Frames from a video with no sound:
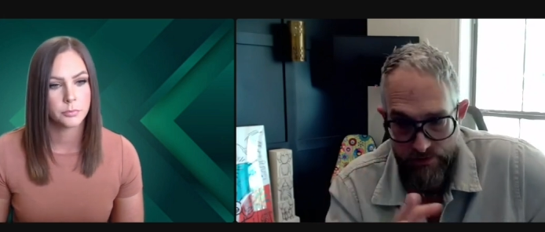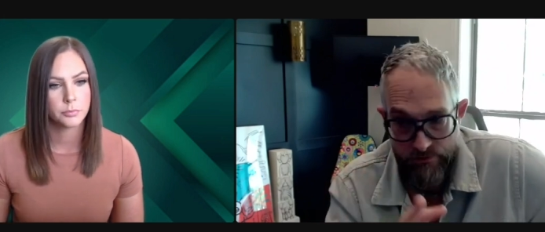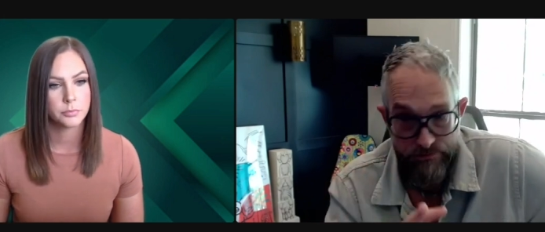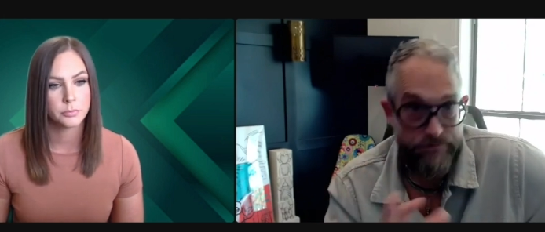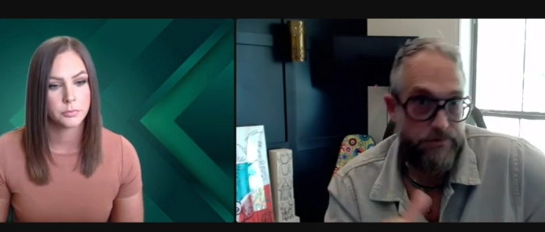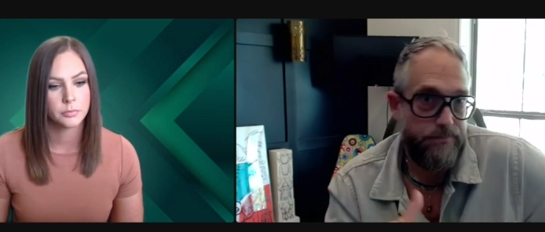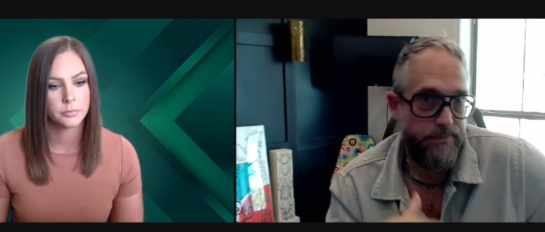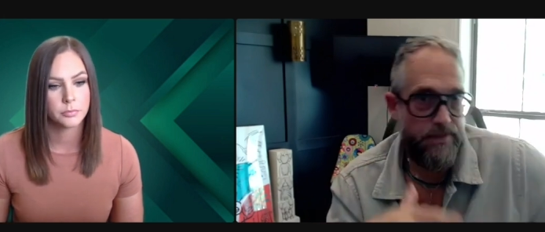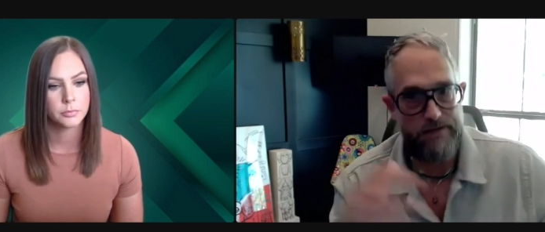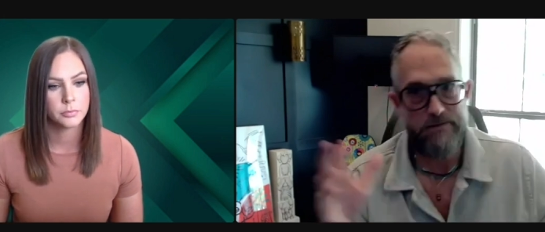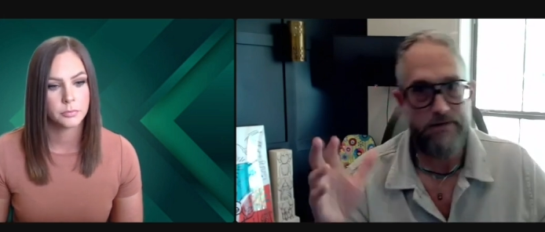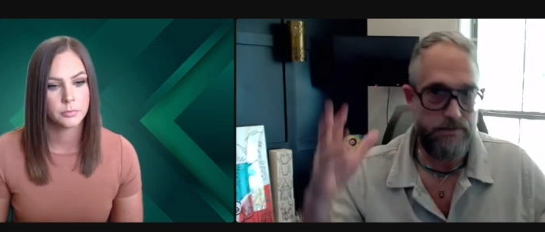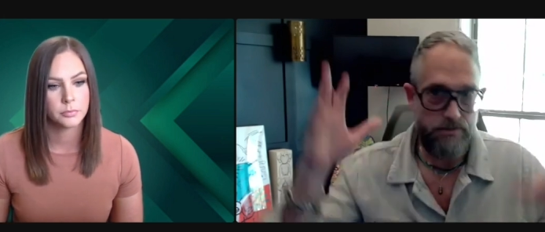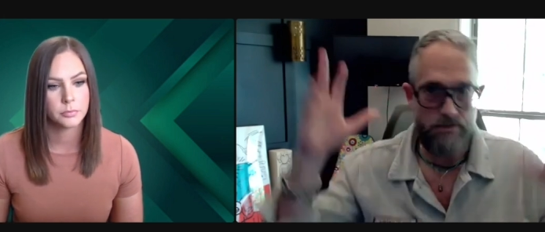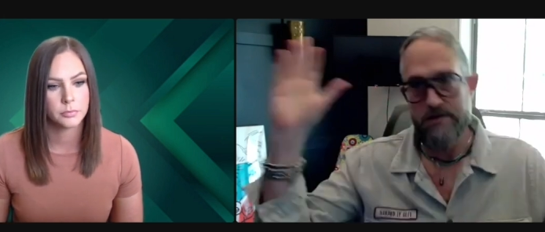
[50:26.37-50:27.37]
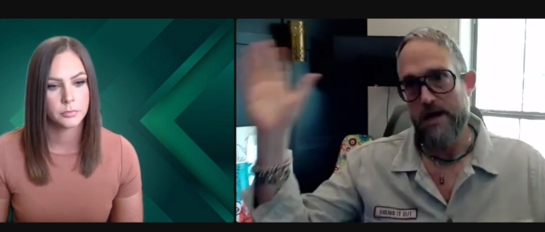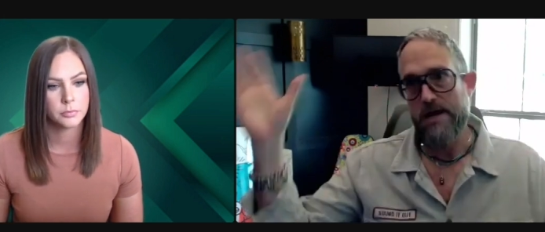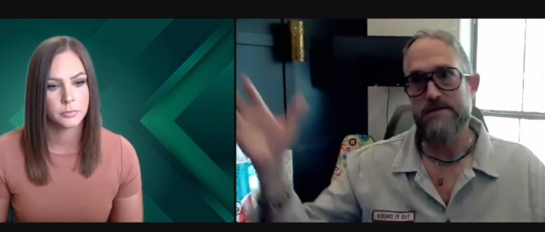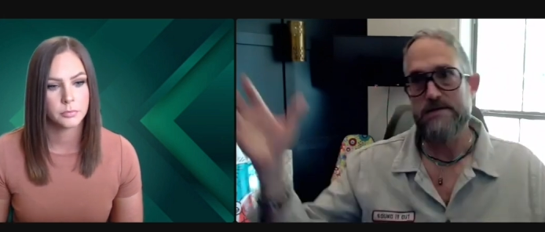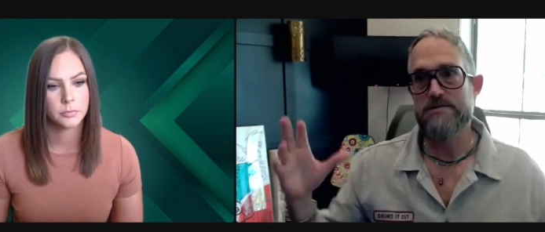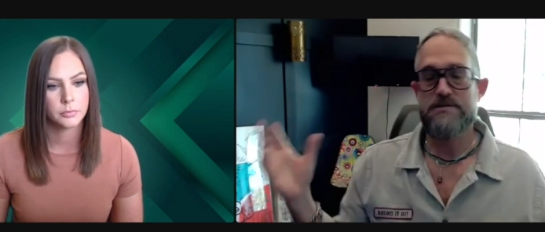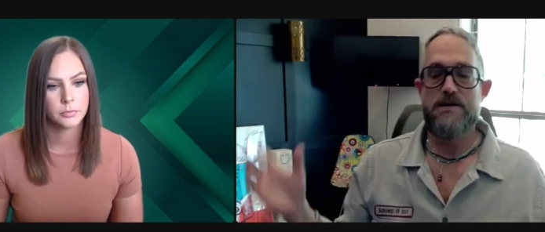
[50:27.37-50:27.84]
Speaker 1: So I'm not like the
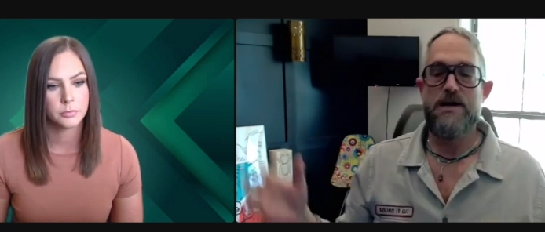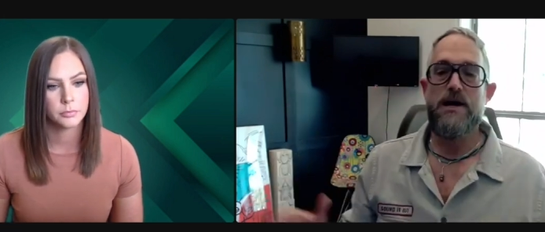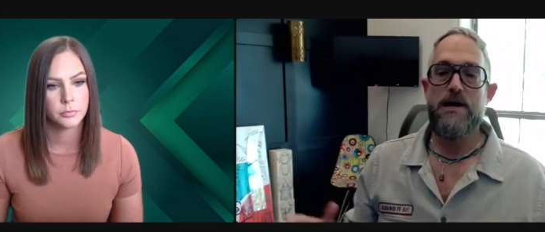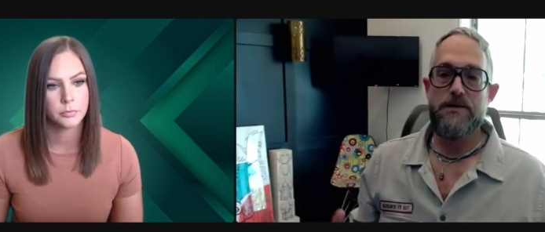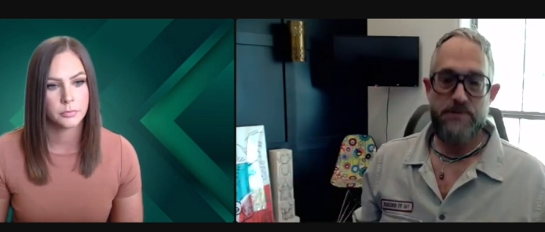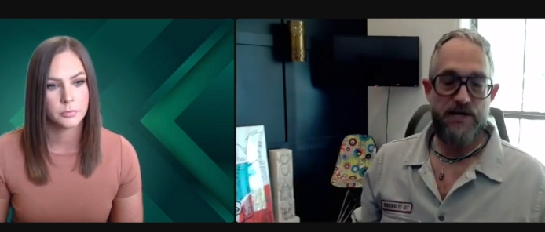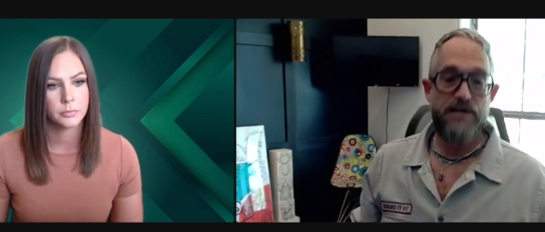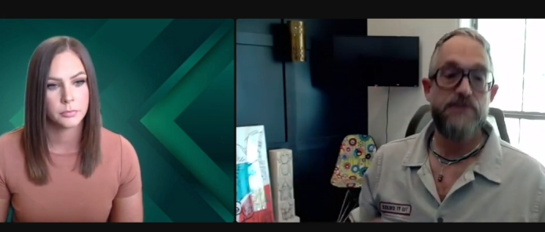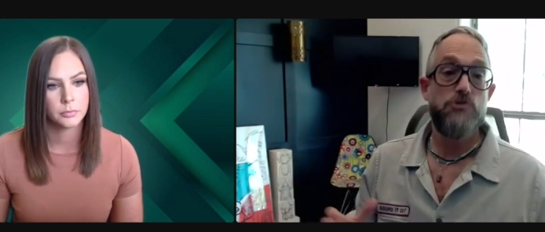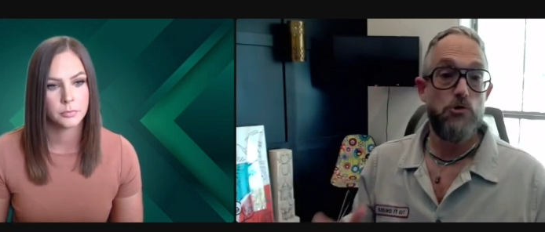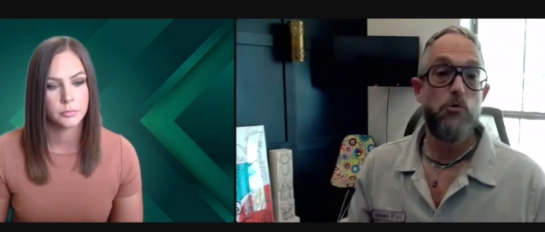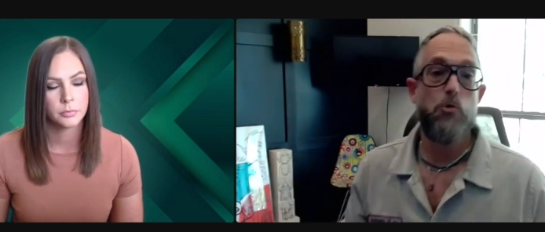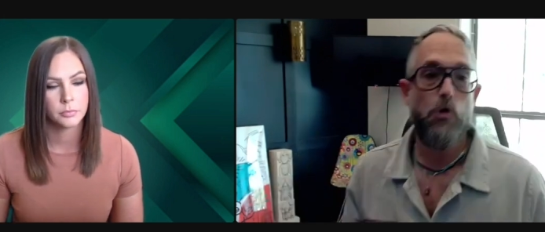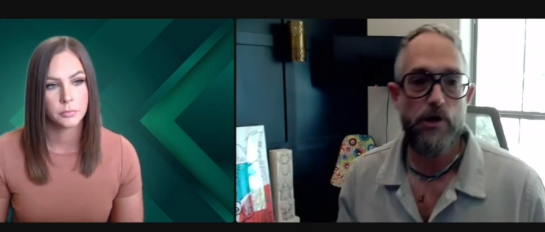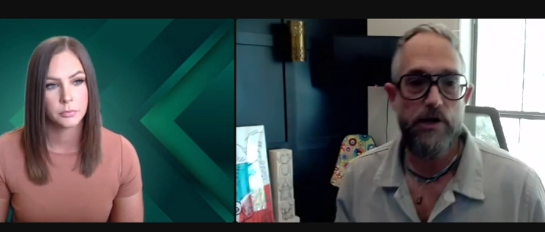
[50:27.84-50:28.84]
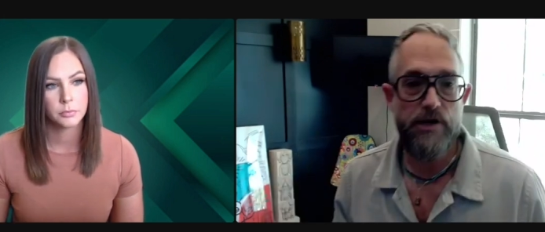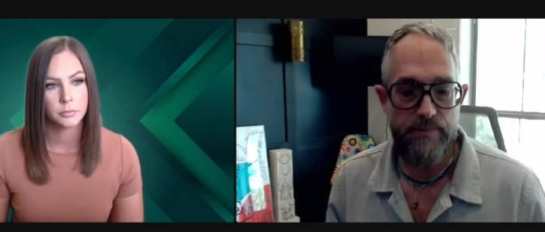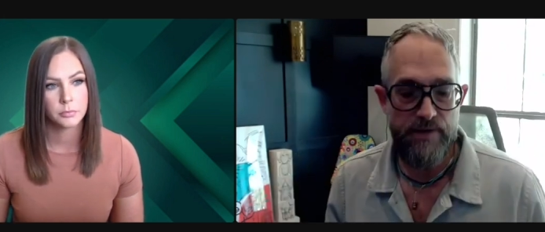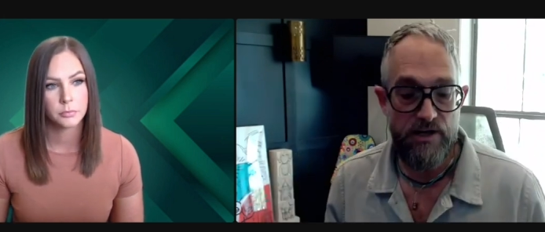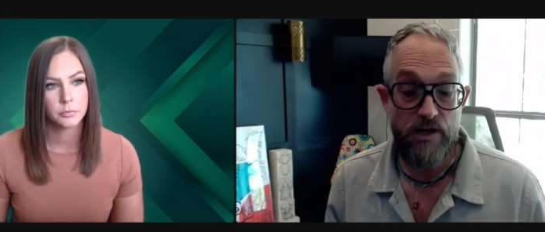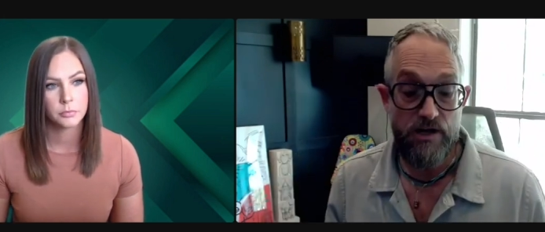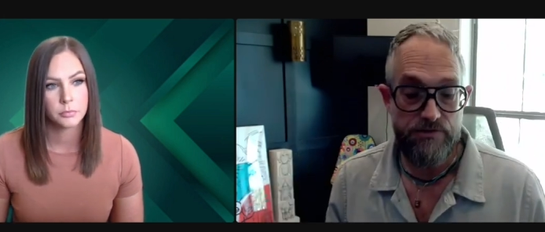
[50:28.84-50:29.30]
nicest guy, but I do worry about
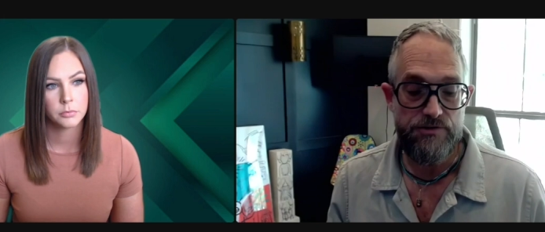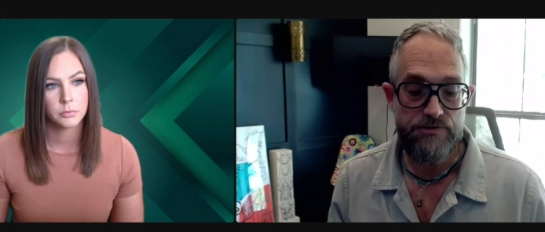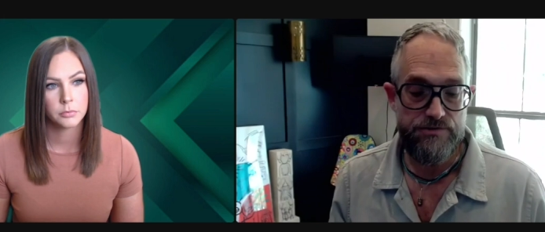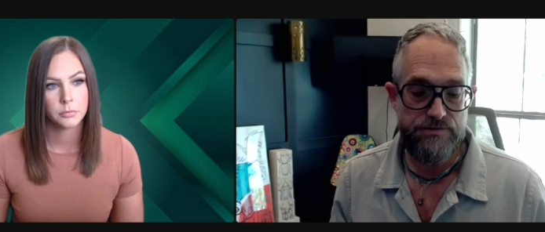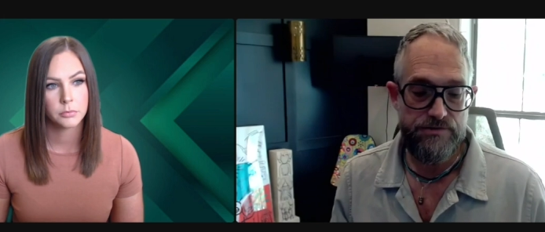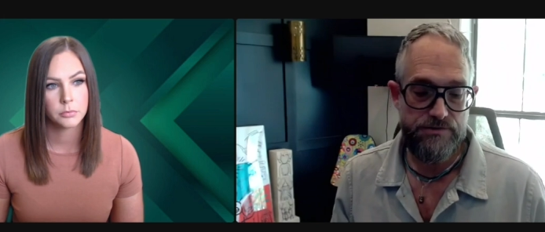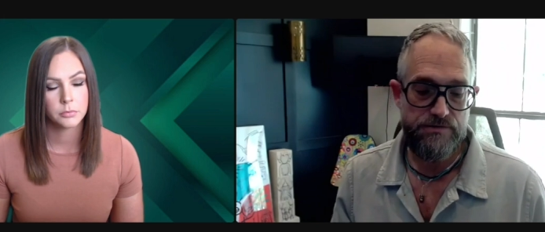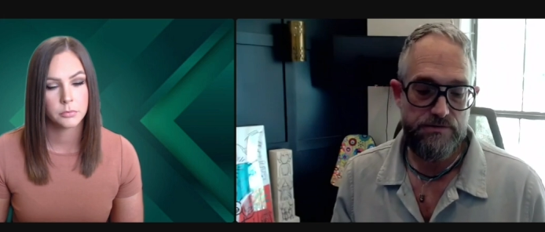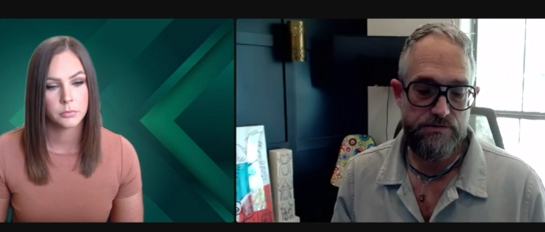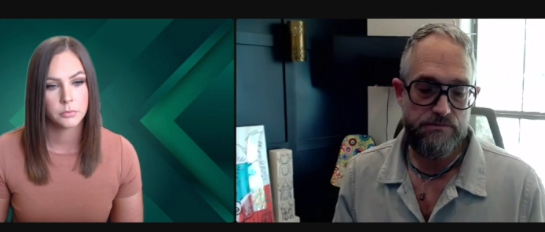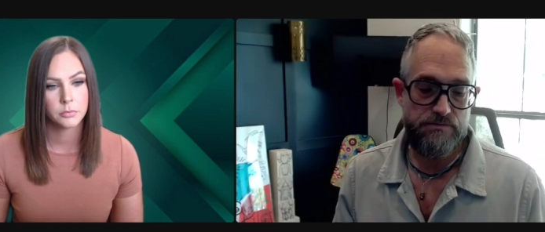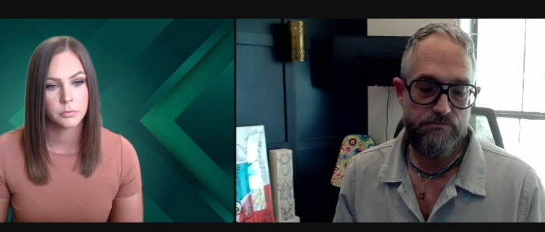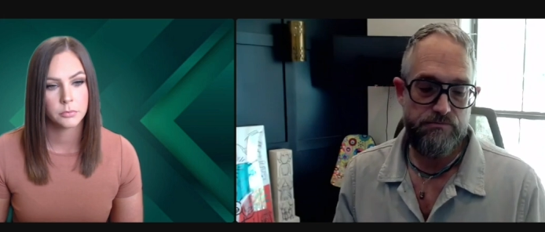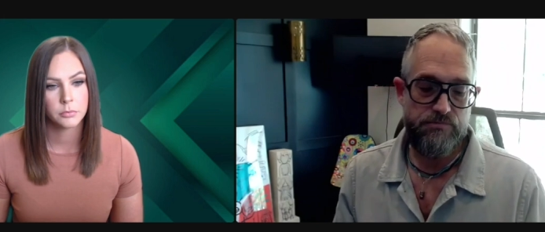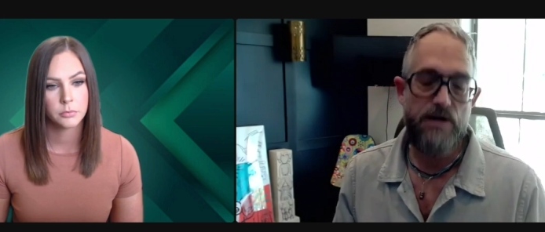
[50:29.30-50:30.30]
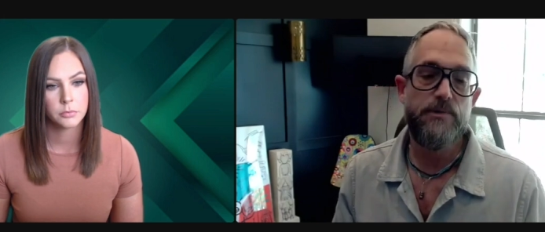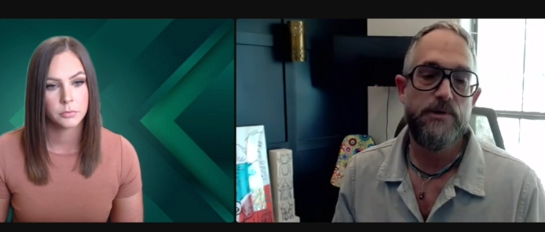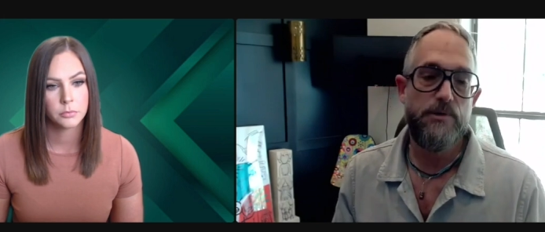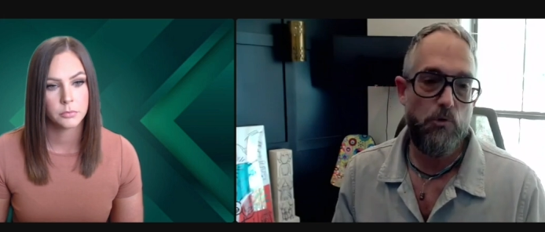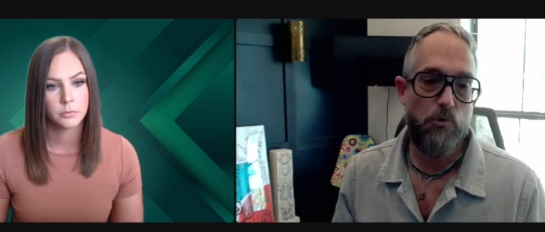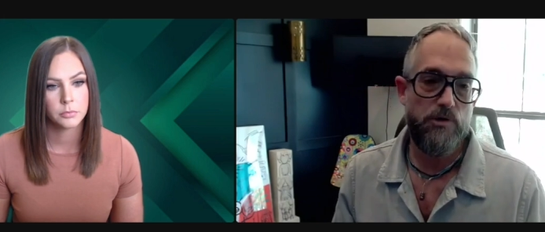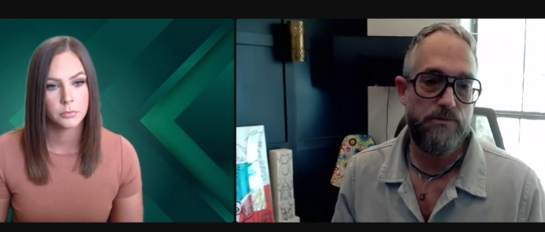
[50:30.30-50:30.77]
others probably
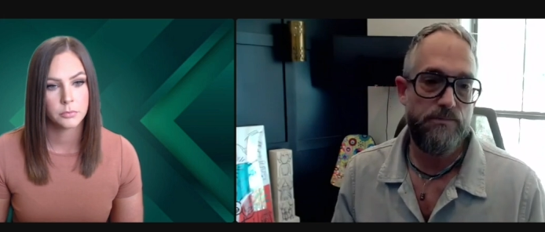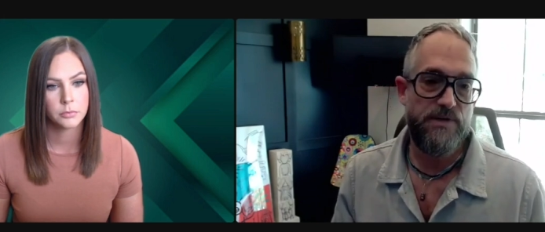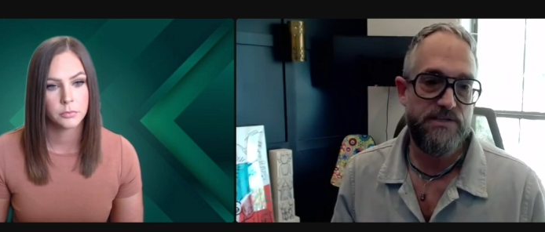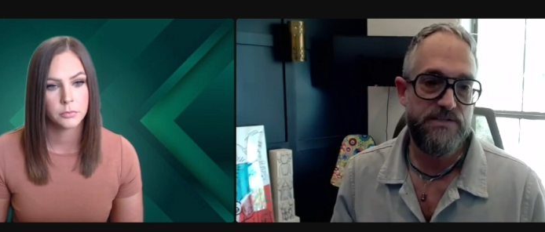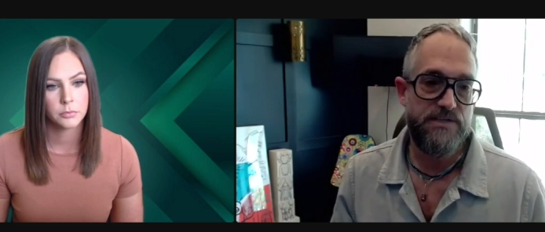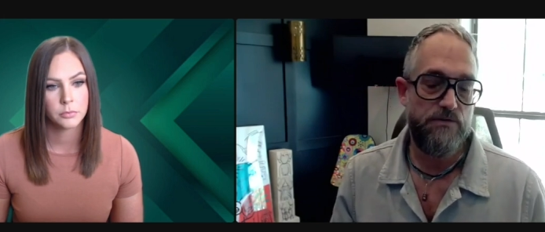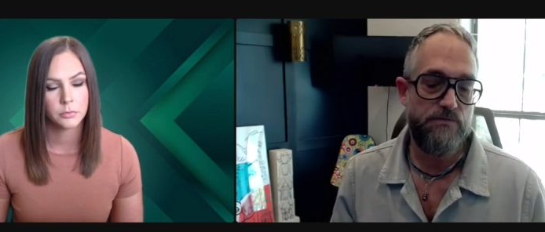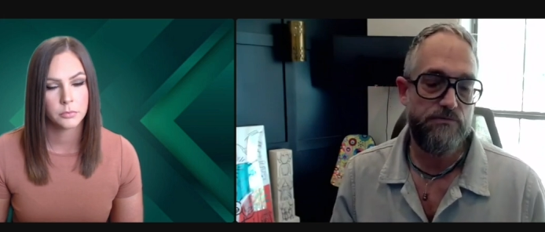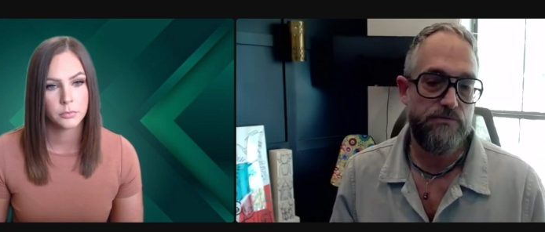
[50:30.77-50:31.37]
more than myself.